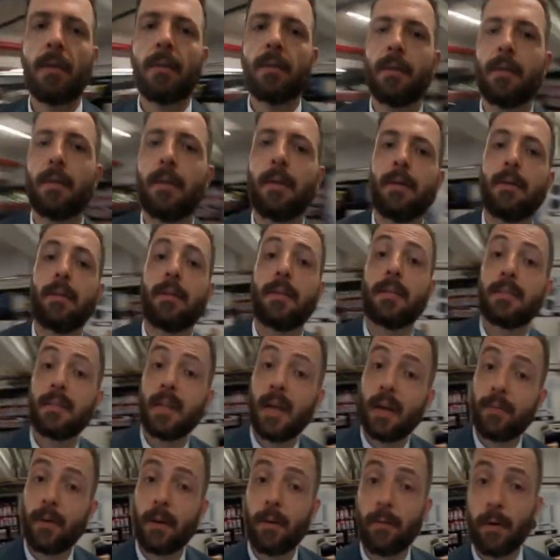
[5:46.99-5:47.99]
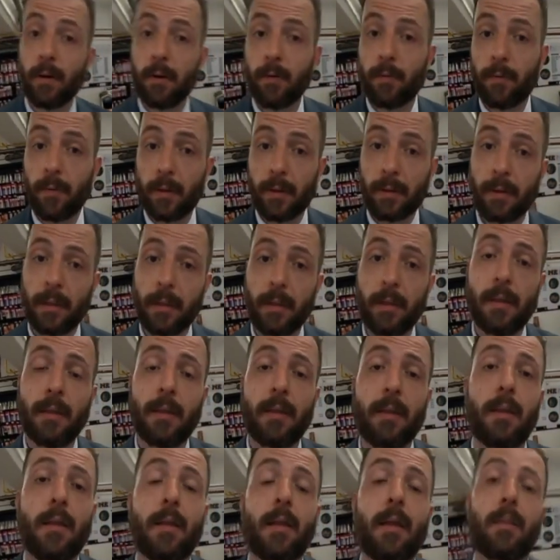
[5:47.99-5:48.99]
the staff are very friendly
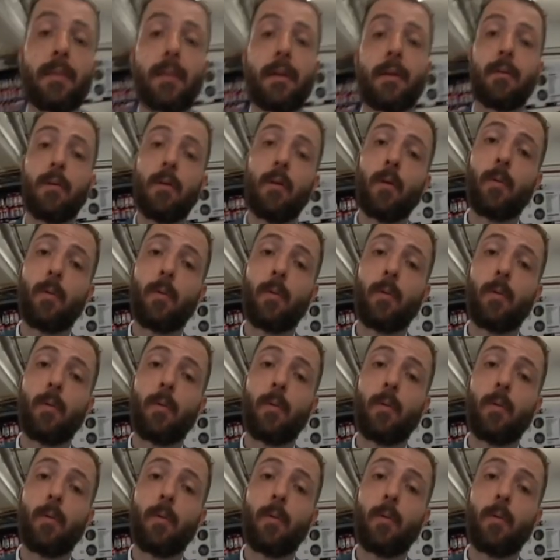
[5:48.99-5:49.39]
and they are